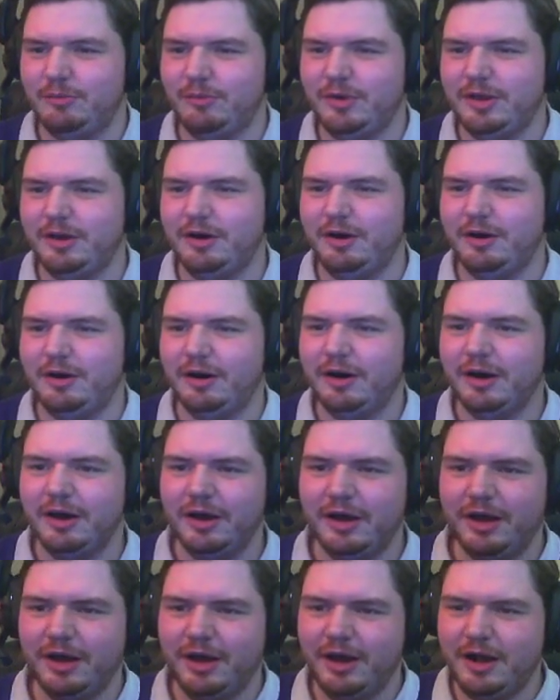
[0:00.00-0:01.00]
we are
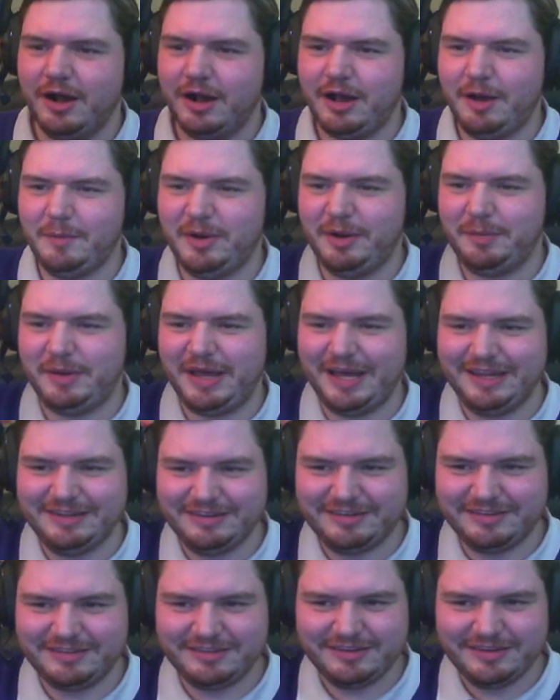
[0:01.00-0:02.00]
coming up
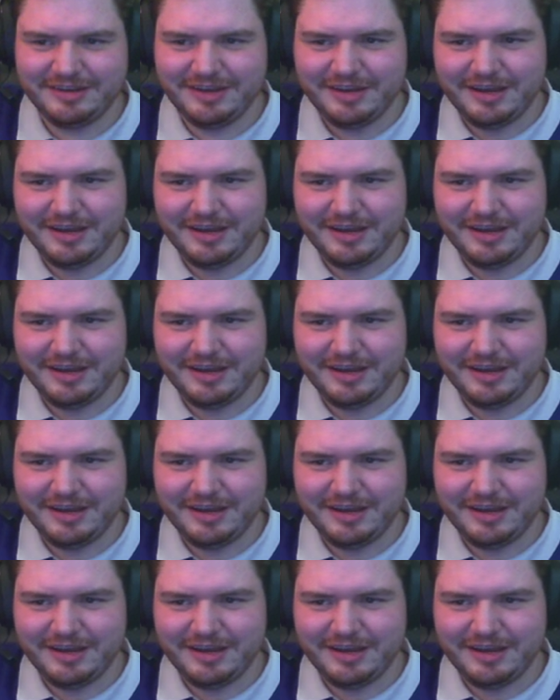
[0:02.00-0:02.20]
against